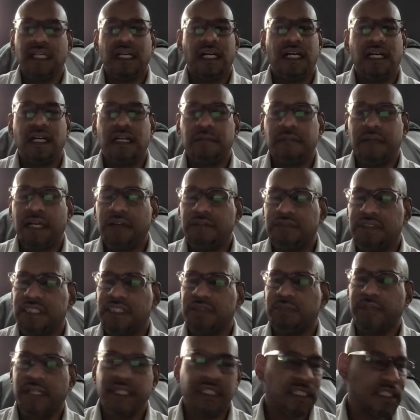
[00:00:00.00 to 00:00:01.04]
I was
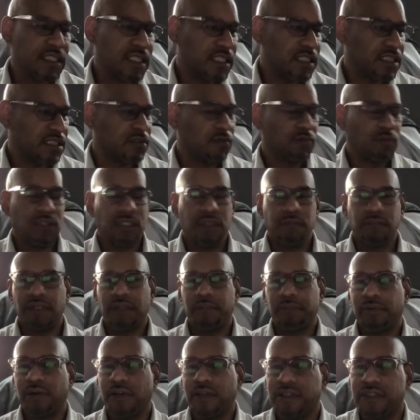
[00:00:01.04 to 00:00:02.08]
explaining this to one of my
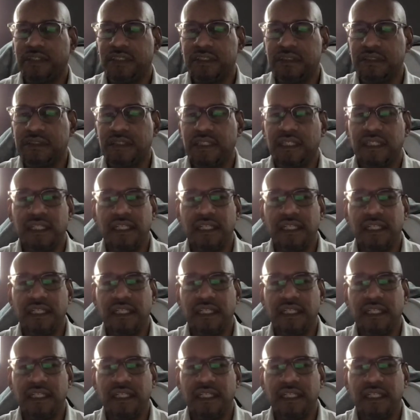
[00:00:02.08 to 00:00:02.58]
partners.